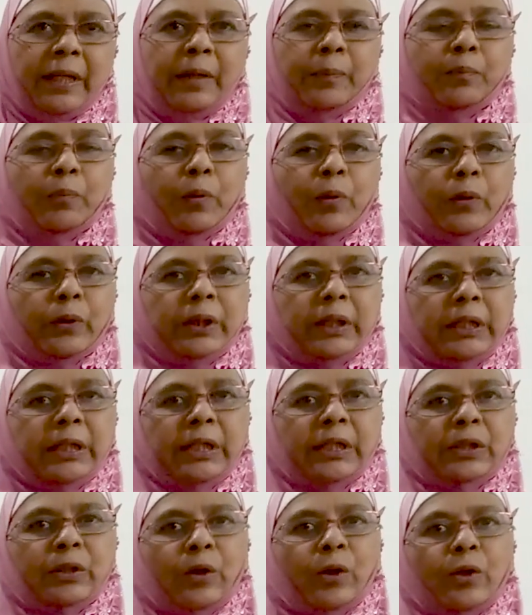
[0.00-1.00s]
boring is
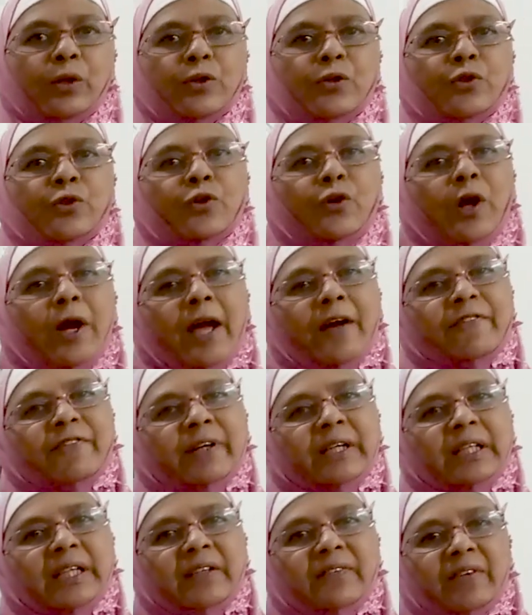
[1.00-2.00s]
also
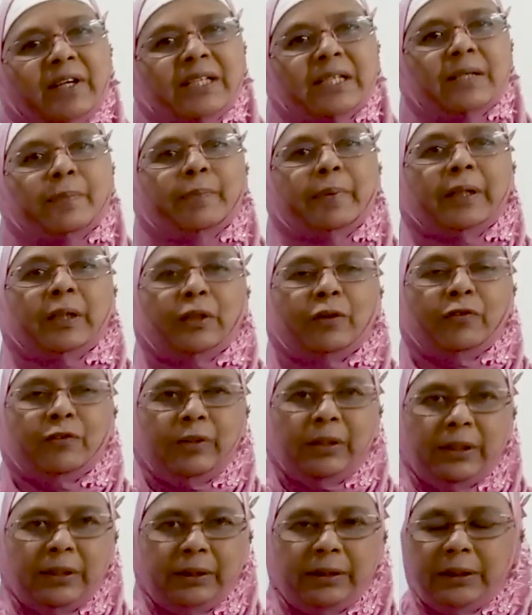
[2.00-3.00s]
affective aspect of
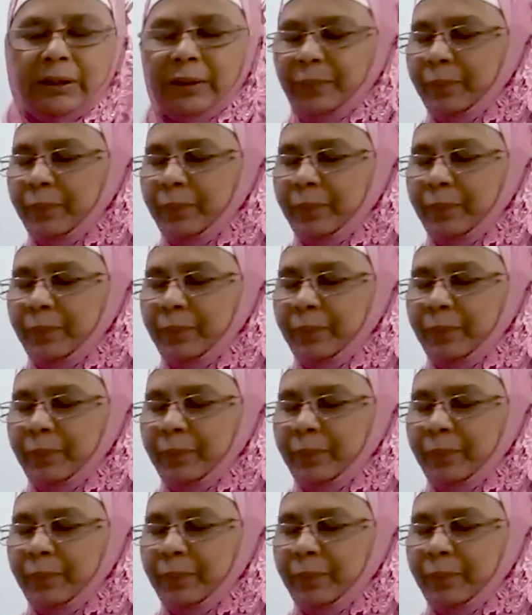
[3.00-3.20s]
learning